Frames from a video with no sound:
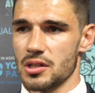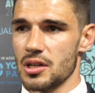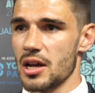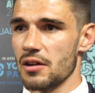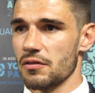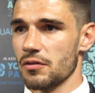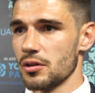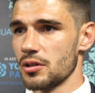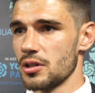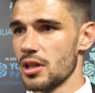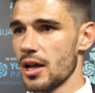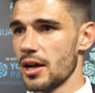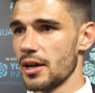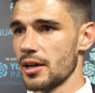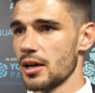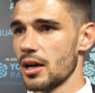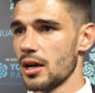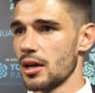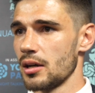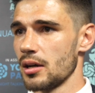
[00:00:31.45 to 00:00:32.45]
the effort
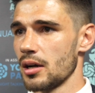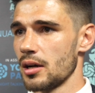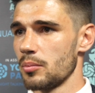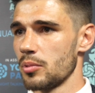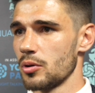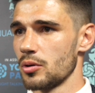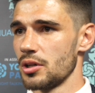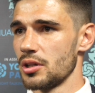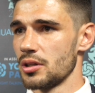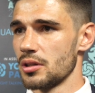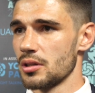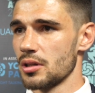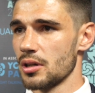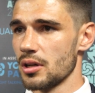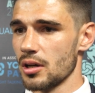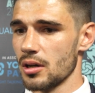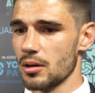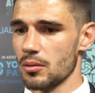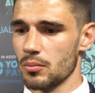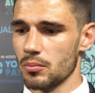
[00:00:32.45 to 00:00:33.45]
like I put in
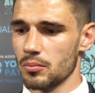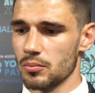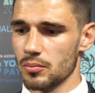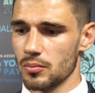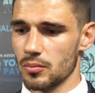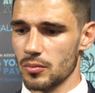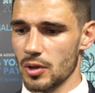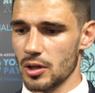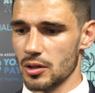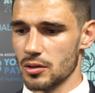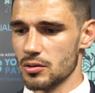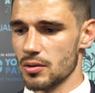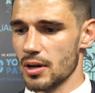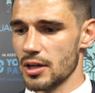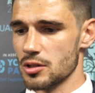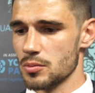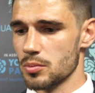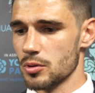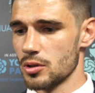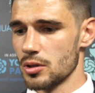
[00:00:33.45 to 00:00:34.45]
and
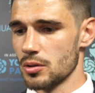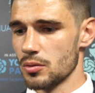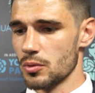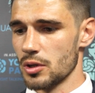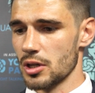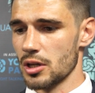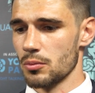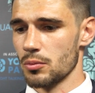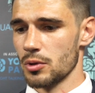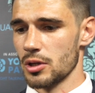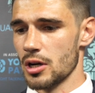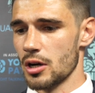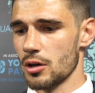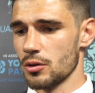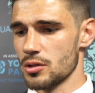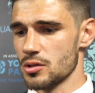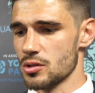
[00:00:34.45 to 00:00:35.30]
try to put in week out.